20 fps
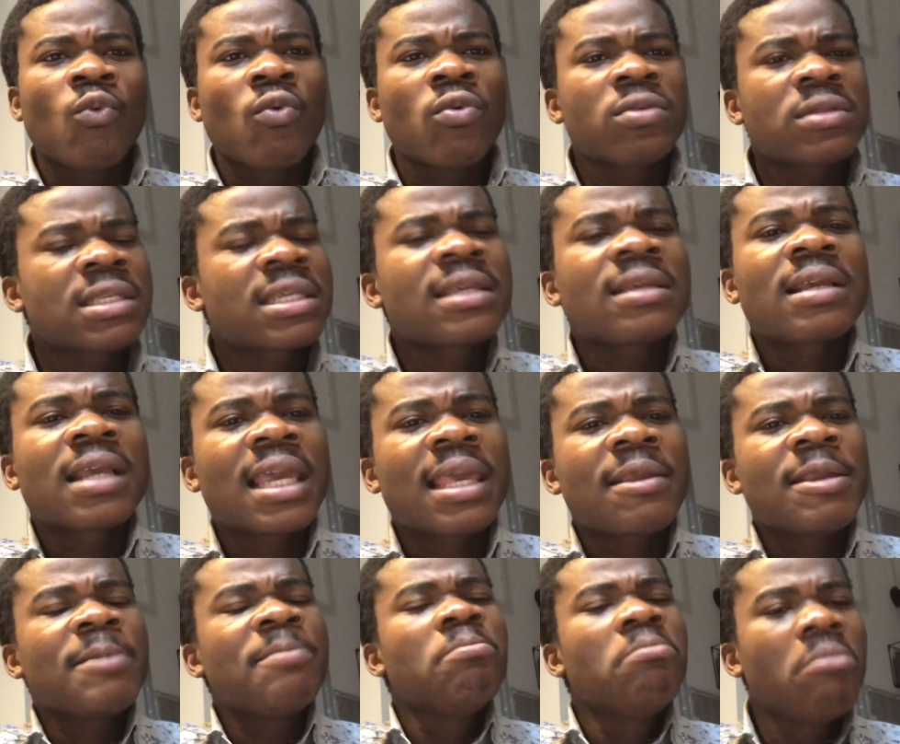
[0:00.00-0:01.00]
what
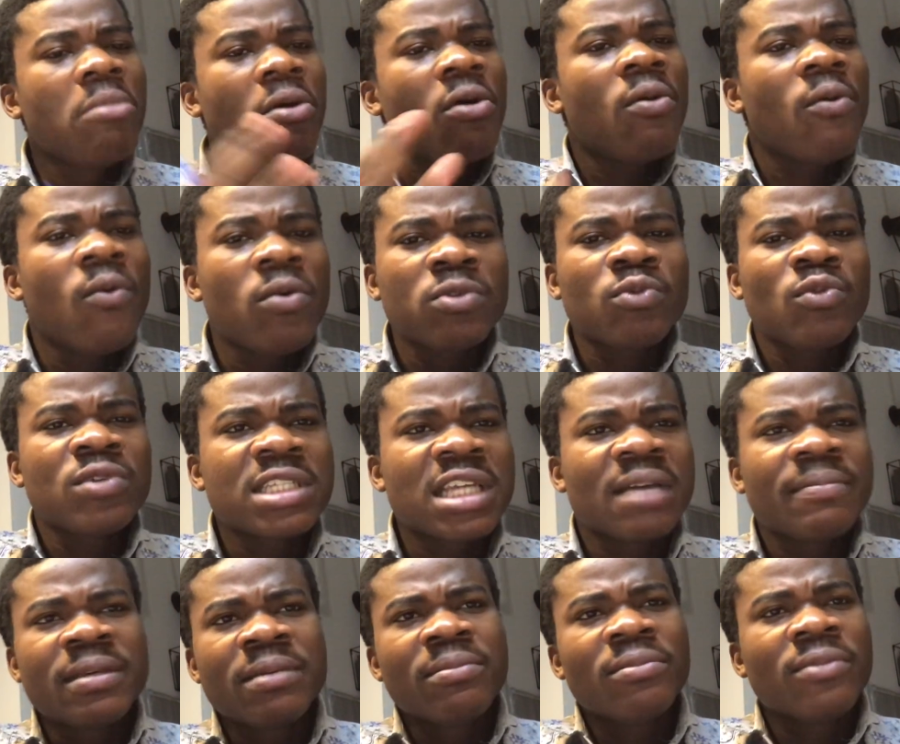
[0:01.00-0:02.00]

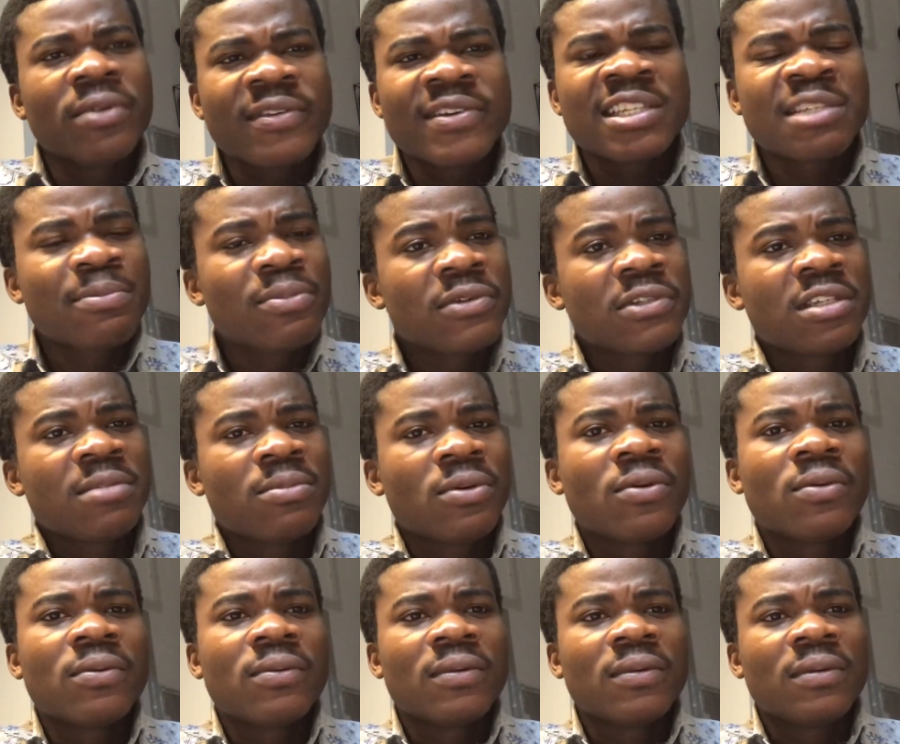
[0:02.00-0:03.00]
can be
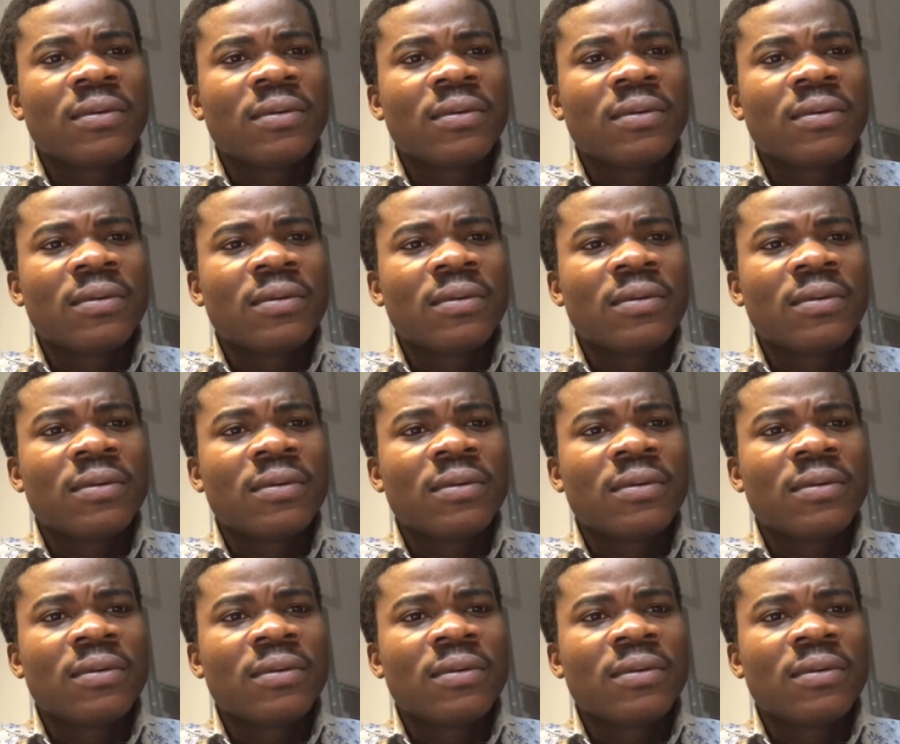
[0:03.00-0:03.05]
responsible?